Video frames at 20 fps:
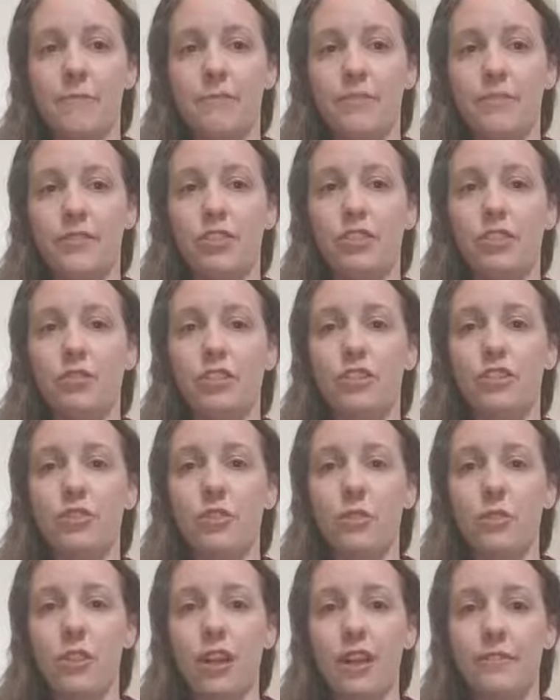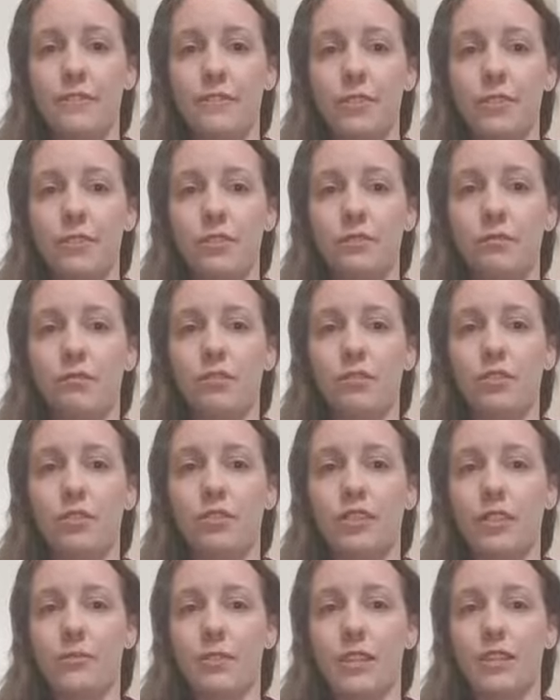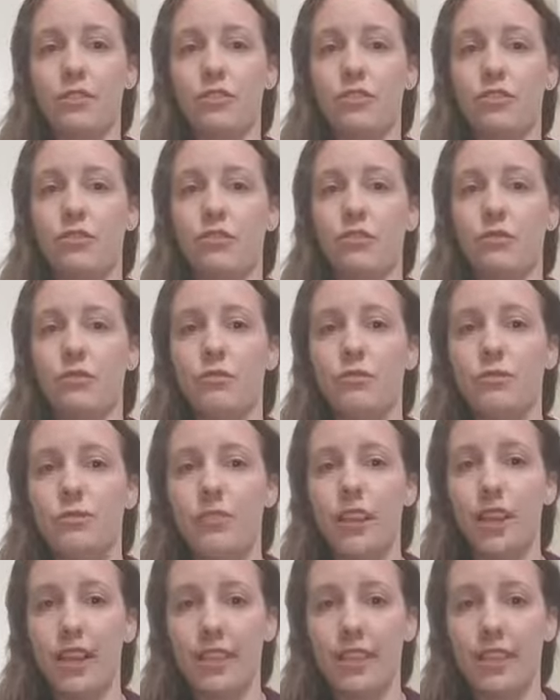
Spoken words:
So control efforts were limited to